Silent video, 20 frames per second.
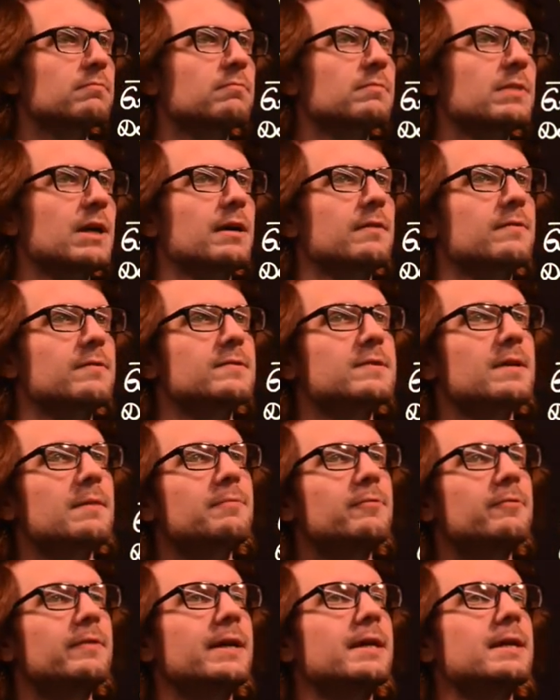yeah the
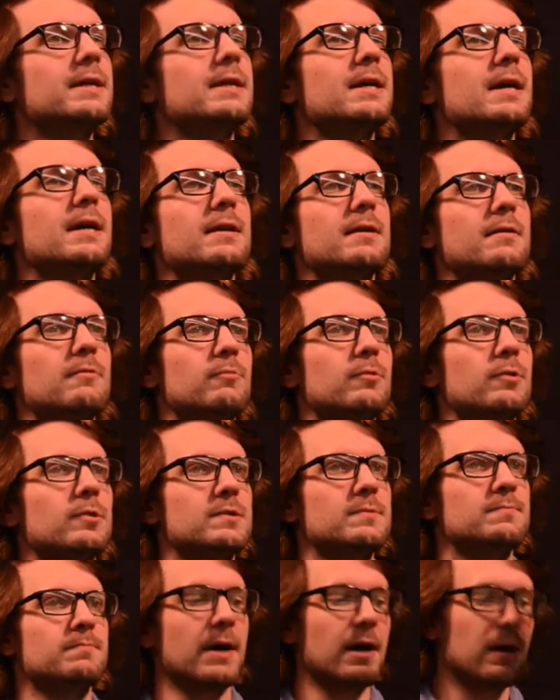subgradient
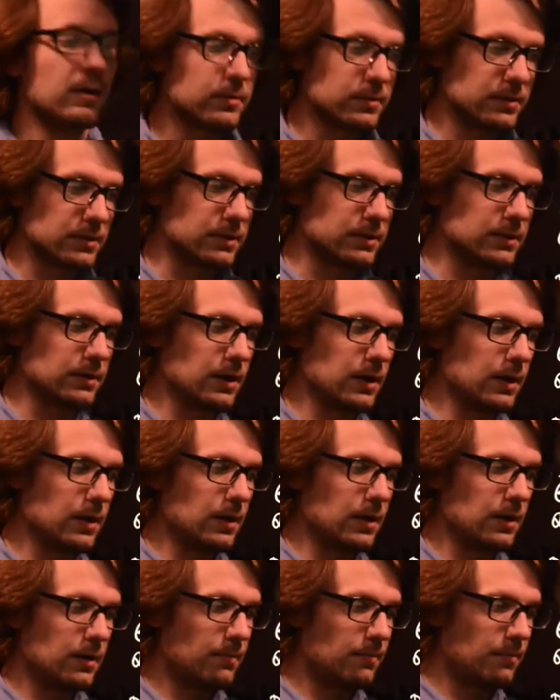was bounded
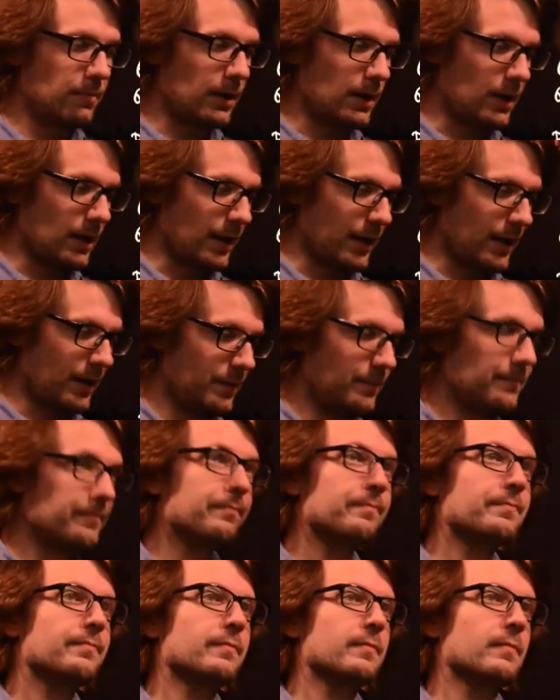by
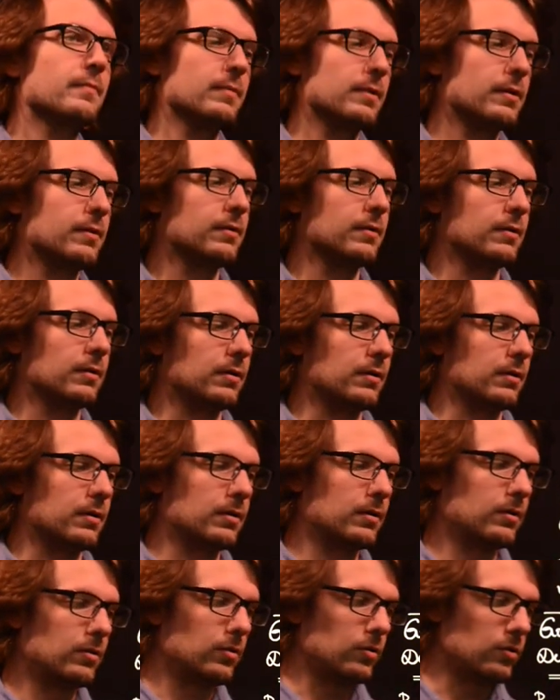
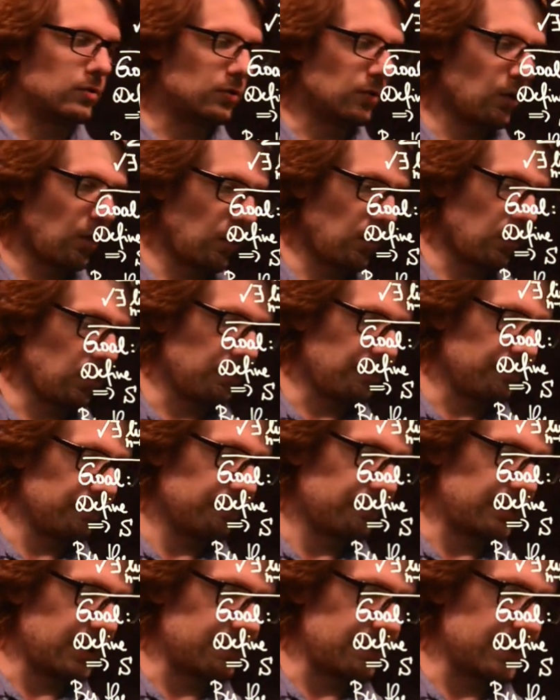the
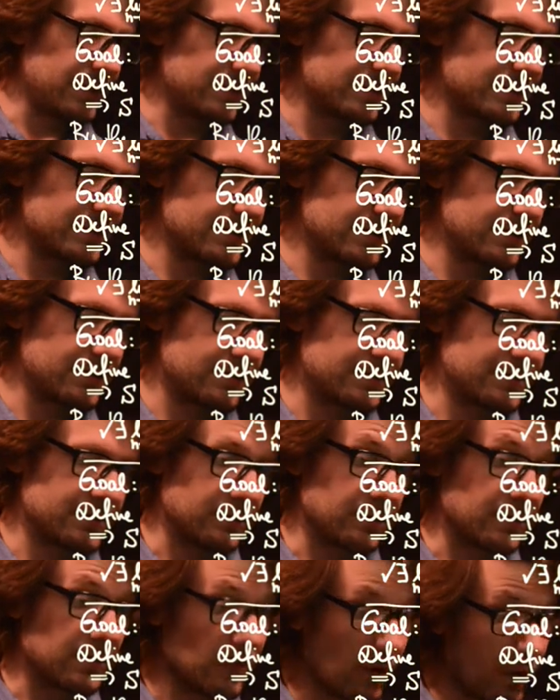norm by by this
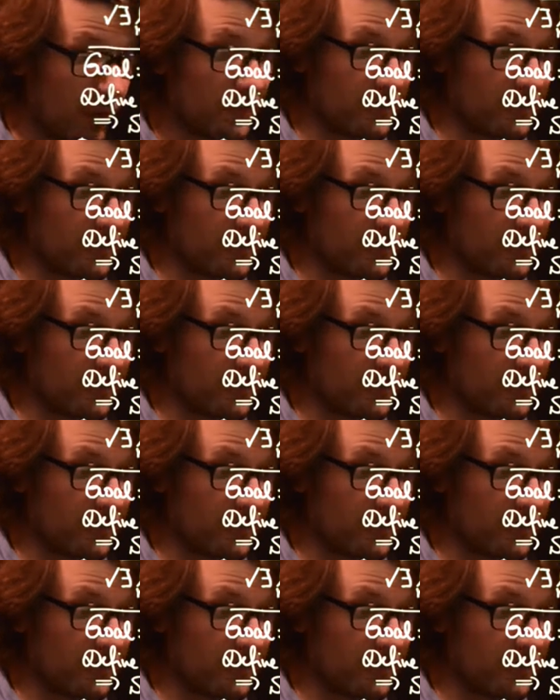so the norm